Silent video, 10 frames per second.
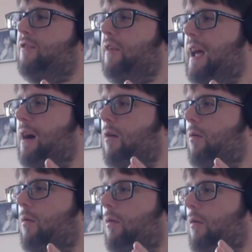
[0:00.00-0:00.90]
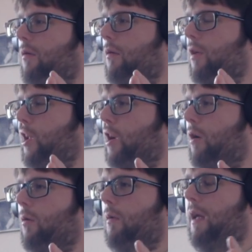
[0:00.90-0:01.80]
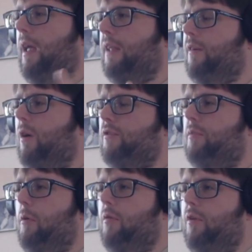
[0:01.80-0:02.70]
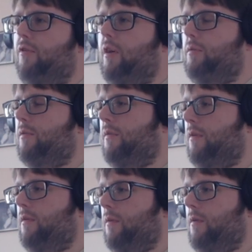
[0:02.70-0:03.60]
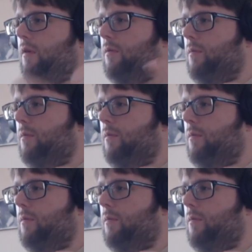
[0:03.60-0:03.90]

are now, it's a lot smoother in terms of the